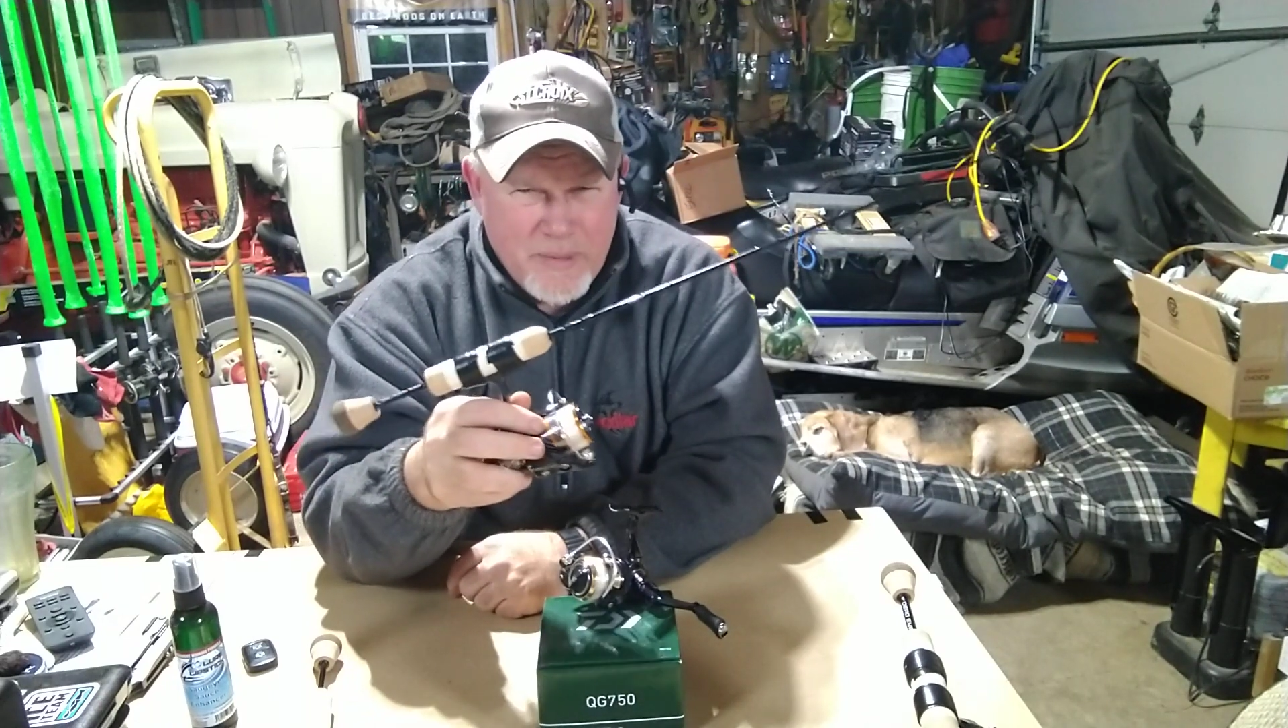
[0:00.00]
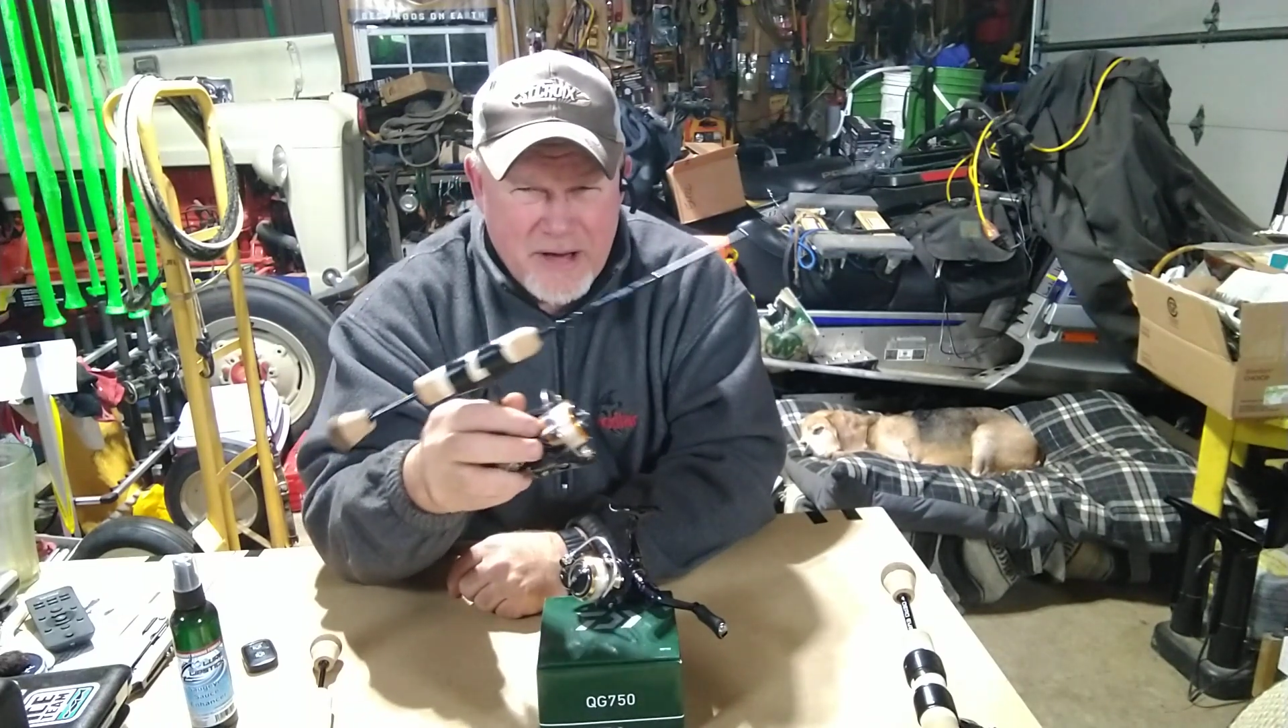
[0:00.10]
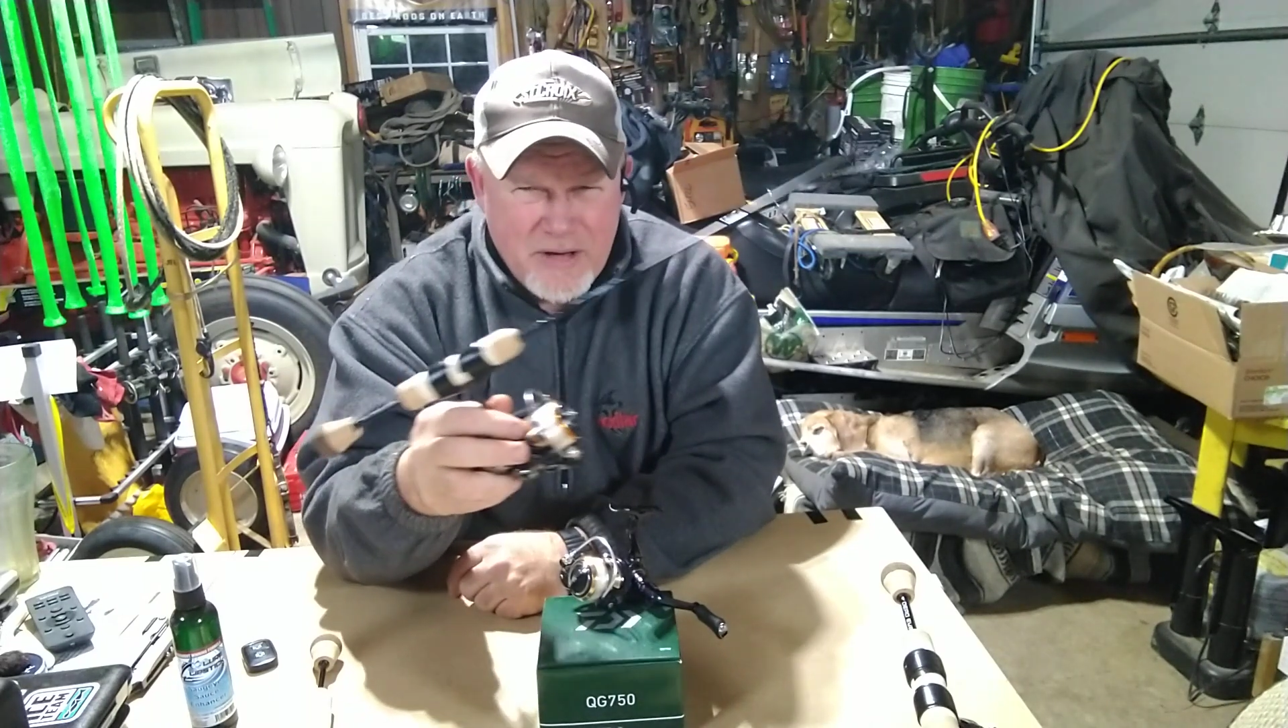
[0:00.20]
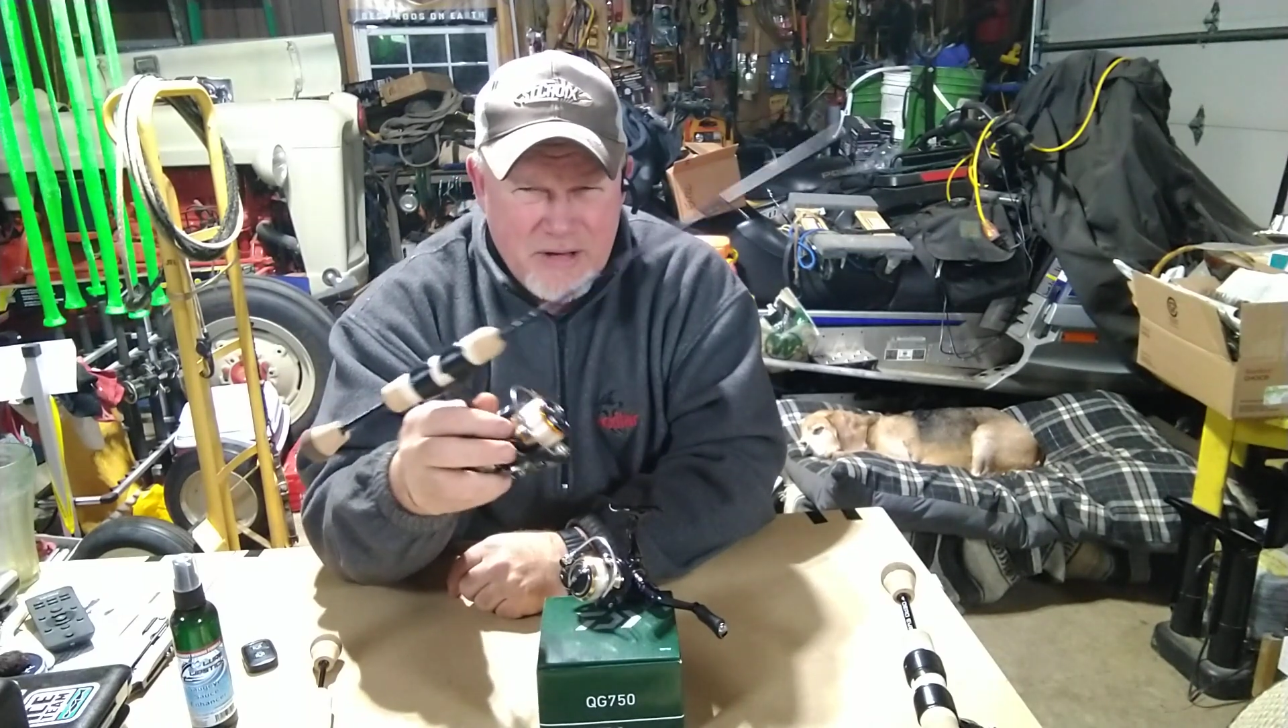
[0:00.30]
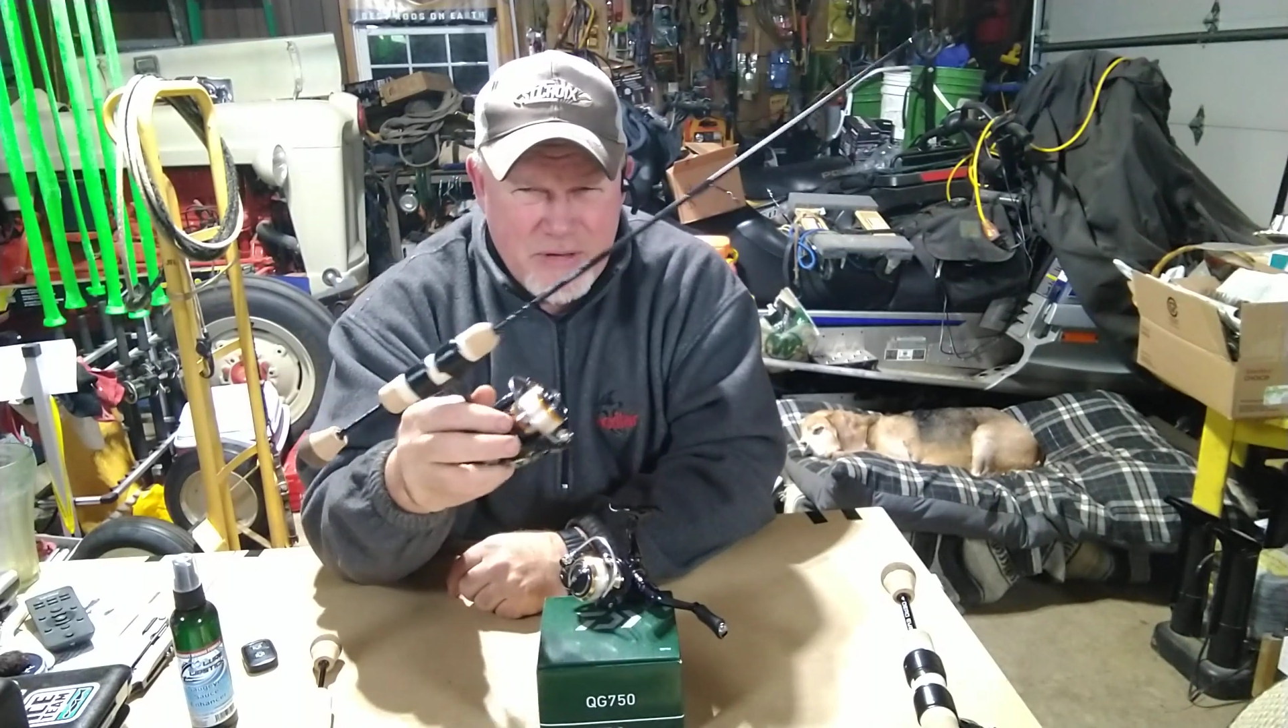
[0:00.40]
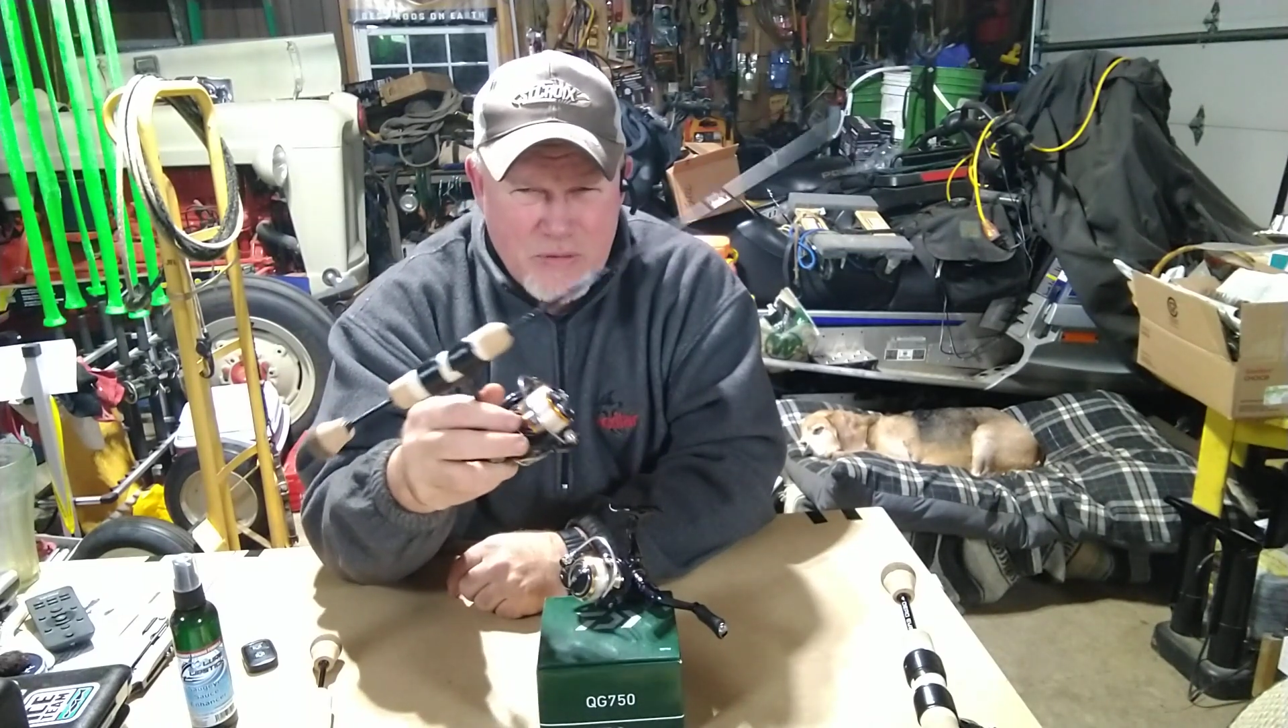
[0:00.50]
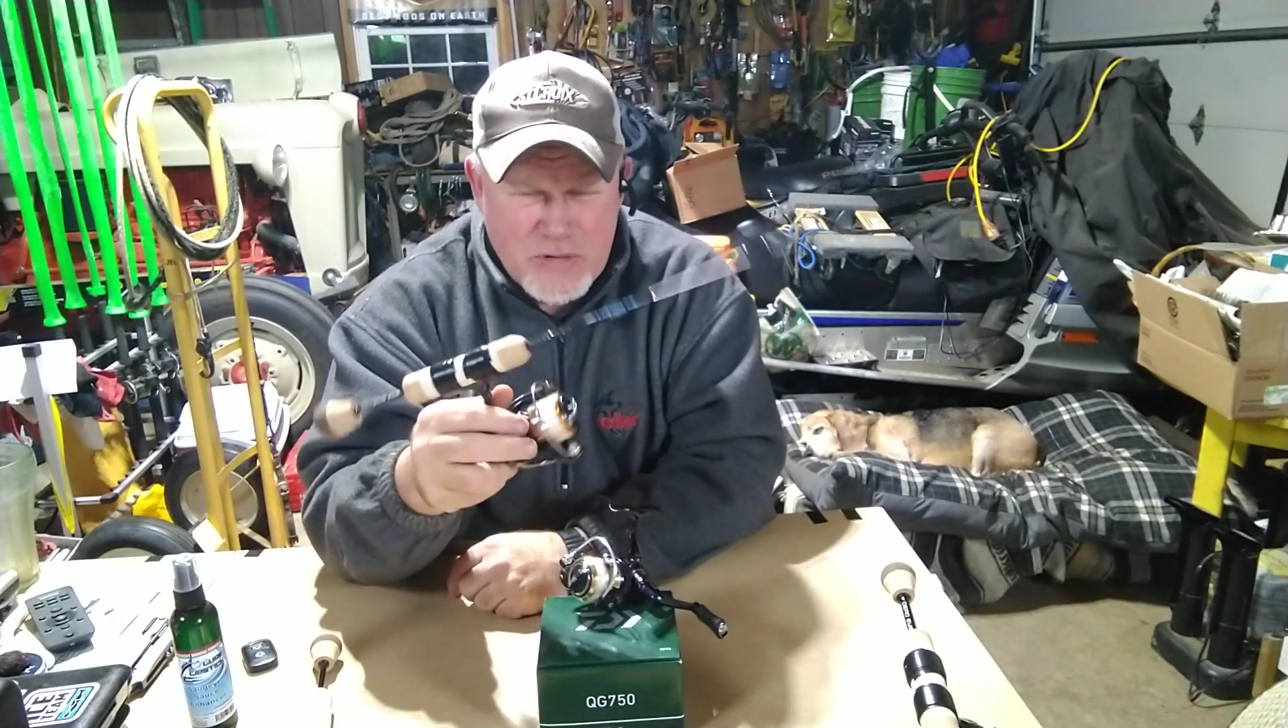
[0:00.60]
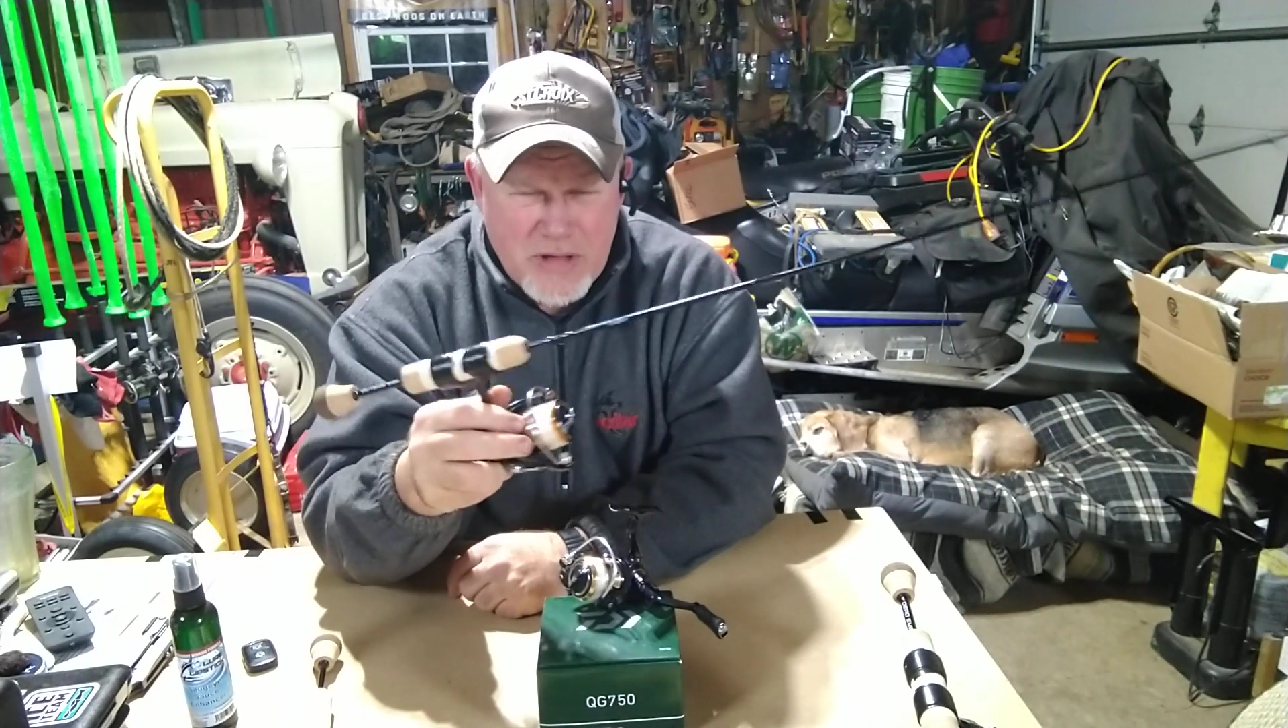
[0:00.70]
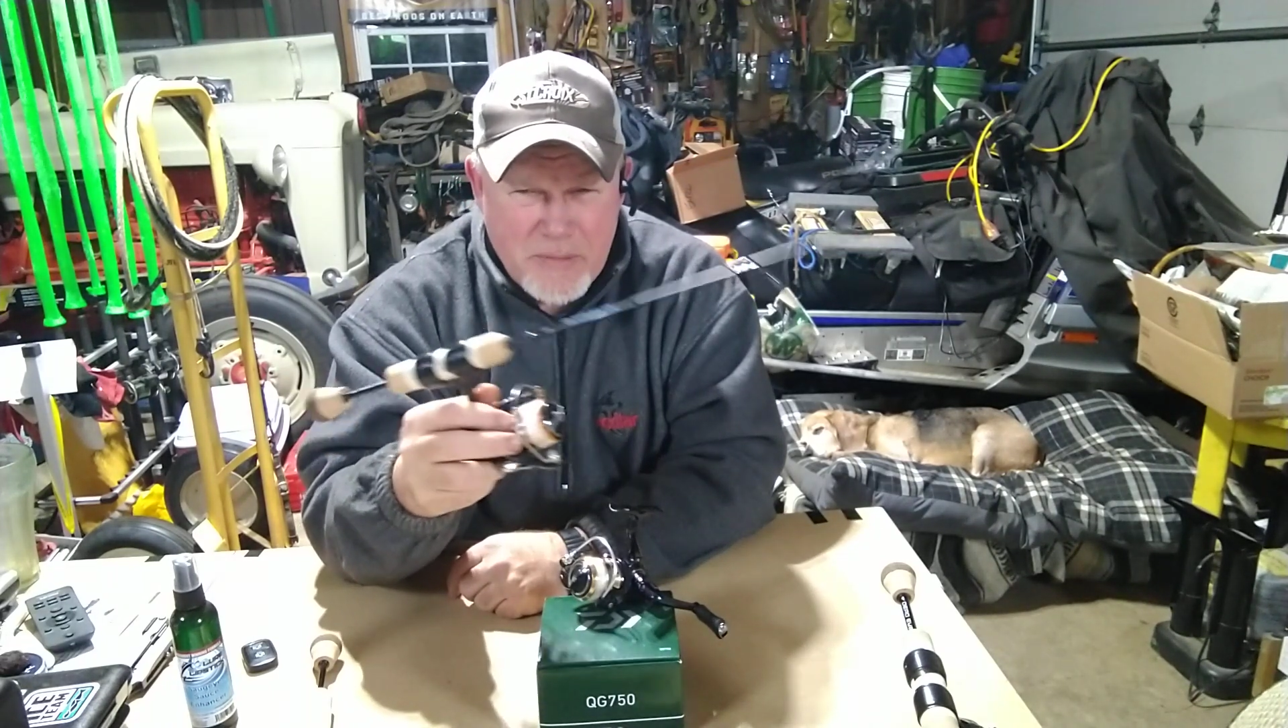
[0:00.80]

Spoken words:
I going to use?